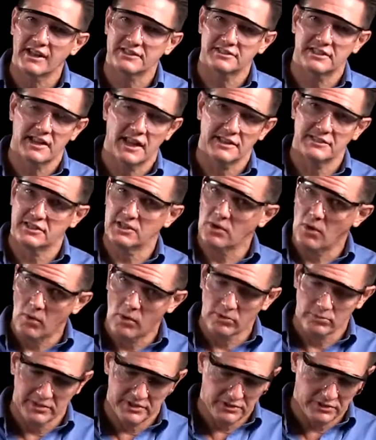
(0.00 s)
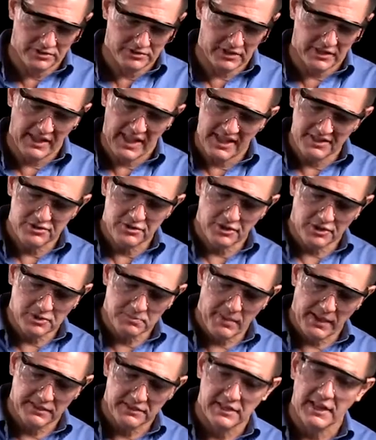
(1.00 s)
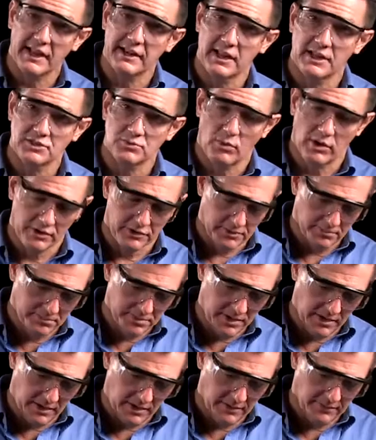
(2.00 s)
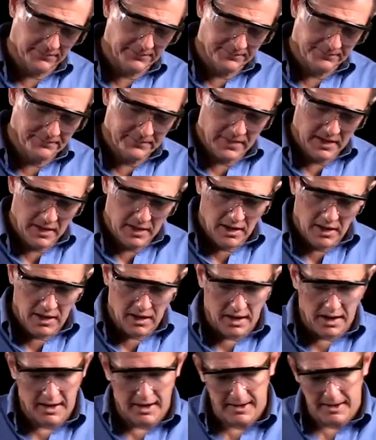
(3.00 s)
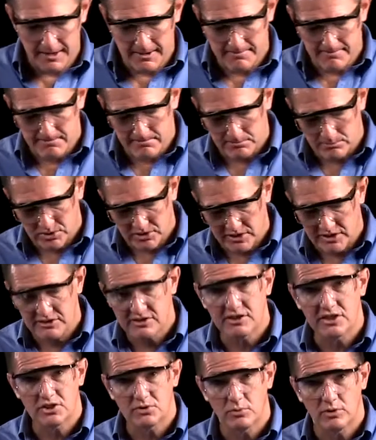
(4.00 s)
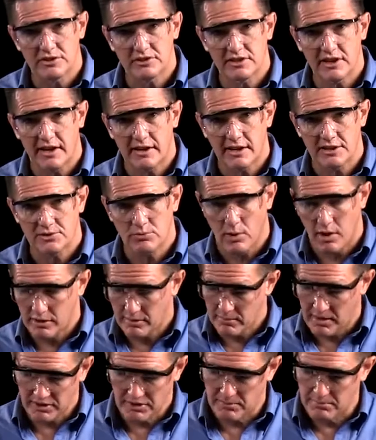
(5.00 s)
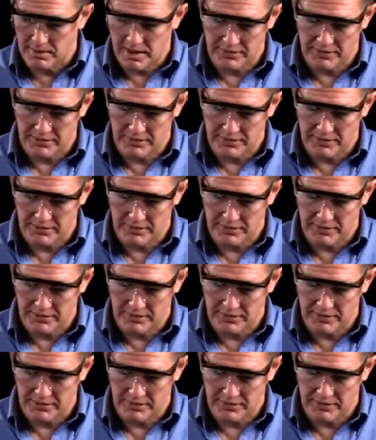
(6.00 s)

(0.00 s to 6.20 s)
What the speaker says: oxidizing or reducing, as you'd expect deionized water to be. Since this was deionized water, I'm not going to